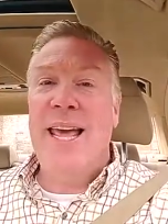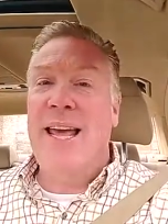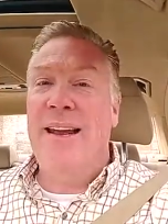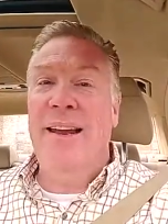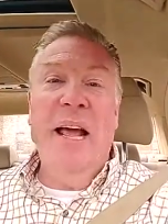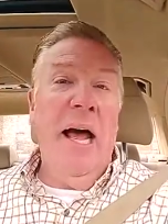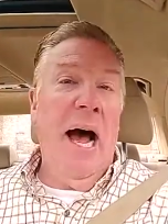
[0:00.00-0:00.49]

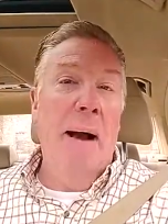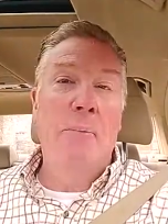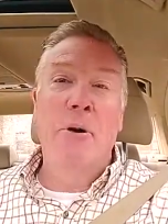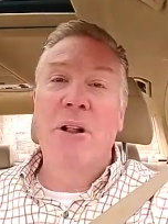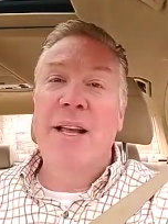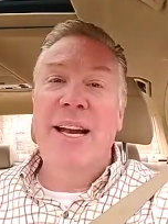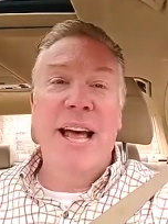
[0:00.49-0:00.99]
and
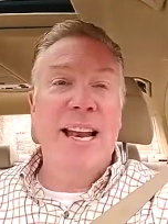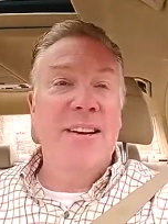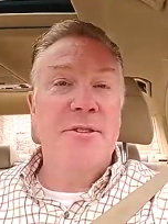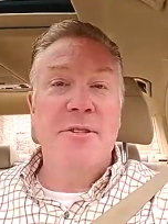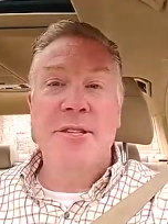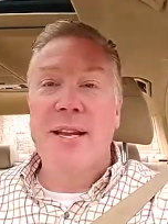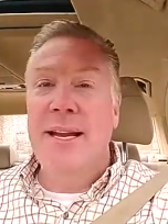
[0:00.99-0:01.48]
I'm really not
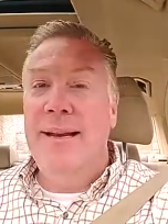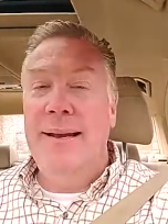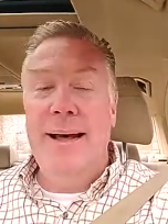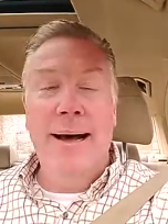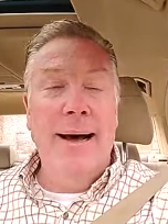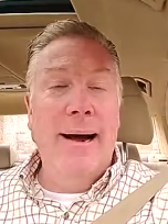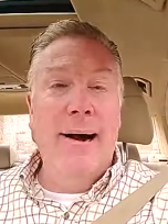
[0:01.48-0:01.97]
interested
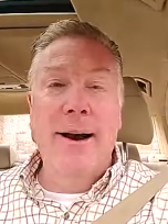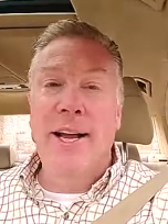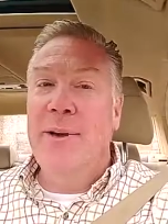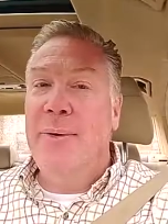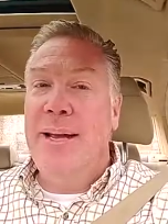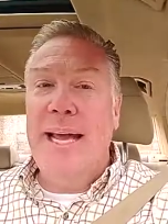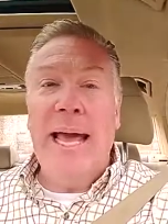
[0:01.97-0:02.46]
in uh,
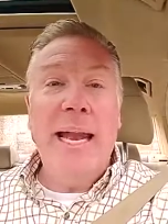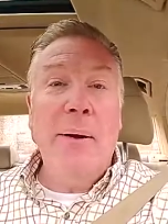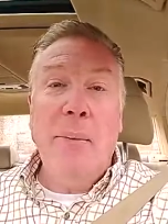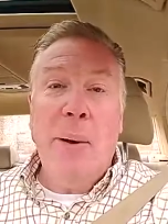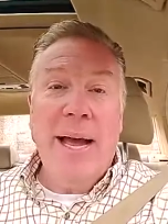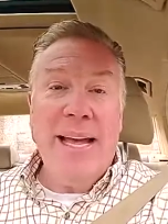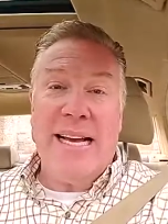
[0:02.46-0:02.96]
arguing any
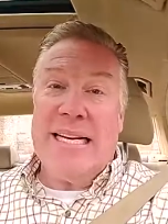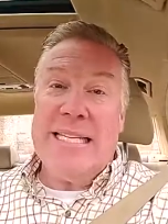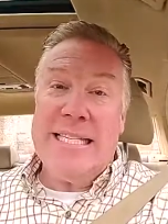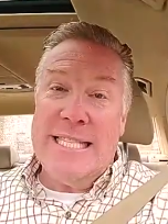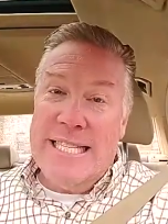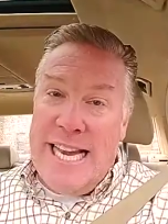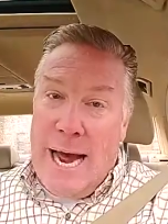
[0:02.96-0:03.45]
way
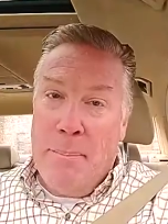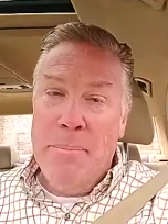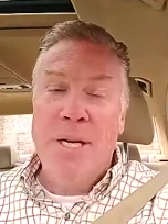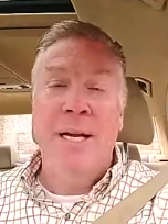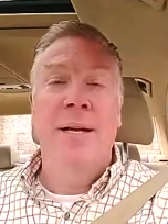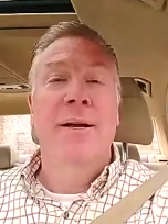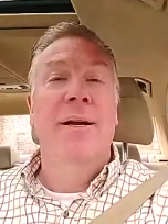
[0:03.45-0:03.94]

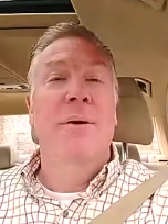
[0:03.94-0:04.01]
except